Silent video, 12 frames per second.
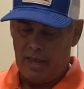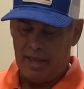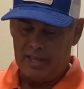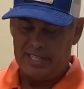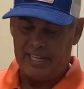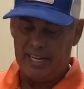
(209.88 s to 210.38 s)

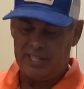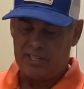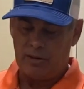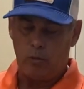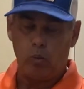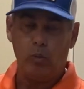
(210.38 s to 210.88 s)

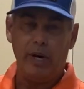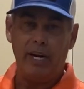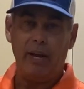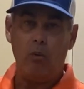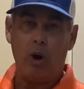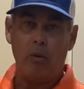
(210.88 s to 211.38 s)
since
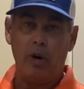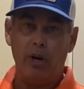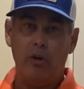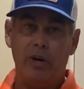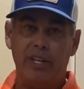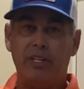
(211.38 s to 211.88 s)
really what we're
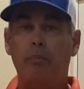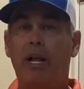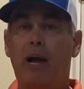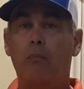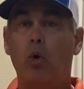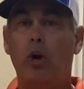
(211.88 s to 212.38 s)
doing is
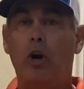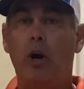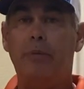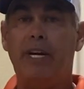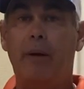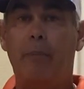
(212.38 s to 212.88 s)
applying more
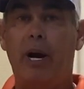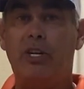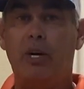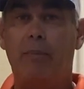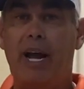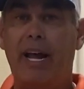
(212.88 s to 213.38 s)
curb chain
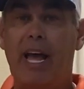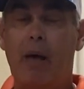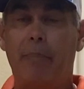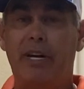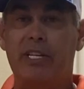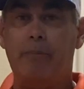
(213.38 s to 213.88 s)
pressure by
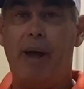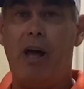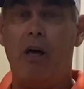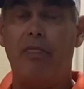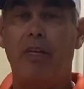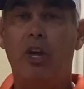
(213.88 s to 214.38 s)
gapping his
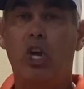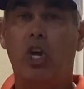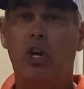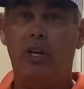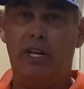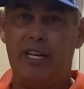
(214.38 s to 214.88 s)
mouth,
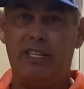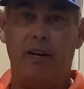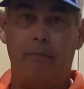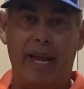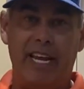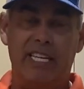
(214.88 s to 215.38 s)
doesn't it
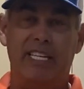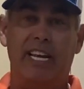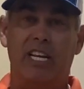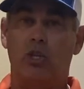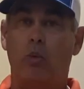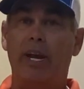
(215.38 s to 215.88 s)
make
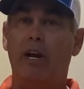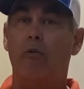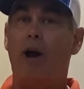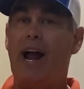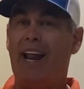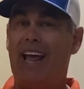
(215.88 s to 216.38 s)
sense? We could
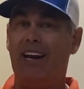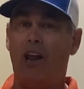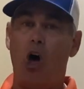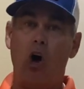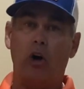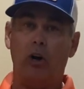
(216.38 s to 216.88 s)
ride a
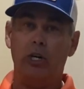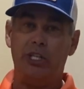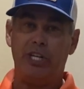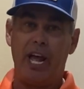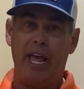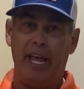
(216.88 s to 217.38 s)
longer
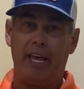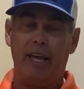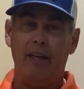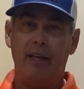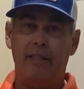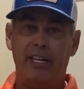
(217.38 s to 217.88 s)
shank
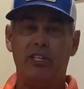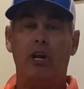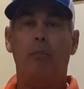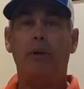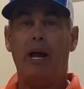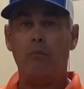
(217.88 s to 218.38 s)
that's going
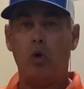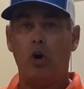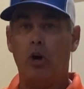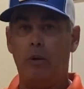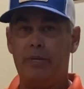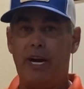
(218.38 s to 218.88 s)
to apply more
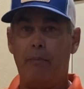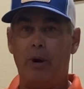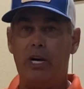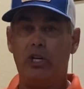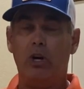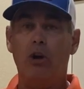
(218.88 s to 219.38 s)
curb chain
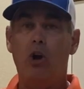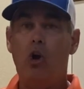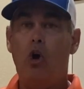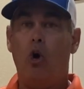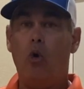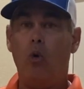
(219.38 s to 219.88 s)
pressure,
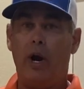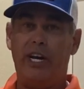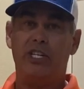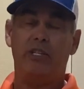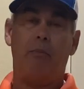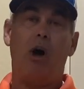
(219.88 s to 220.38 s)
or a
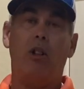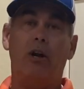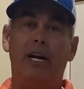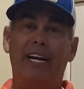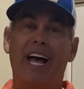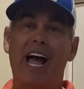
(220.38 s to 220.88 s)
smaller
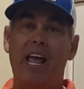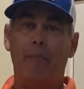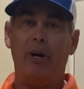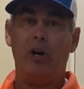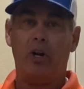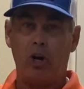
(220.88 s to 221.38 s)

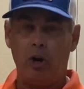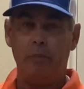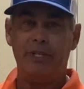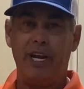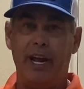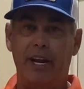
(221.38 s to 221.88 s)
diameter curb
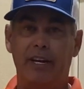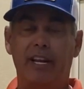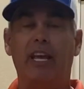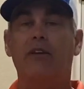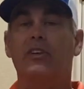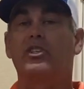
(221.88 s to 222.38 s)
chain to
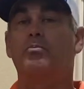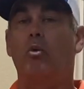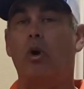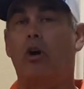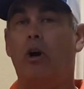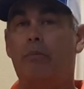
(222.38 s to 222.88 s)
give us
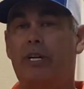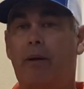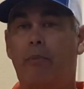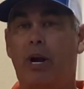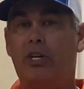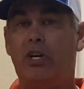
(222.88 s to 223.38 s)
more curb chain
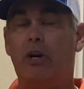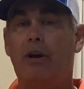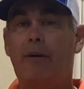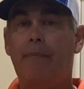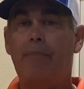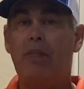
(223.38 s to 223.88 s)
pressure.
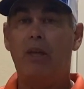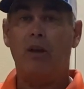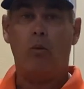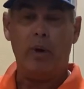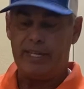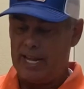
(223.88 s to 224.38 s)

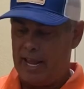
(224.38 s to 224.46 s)
We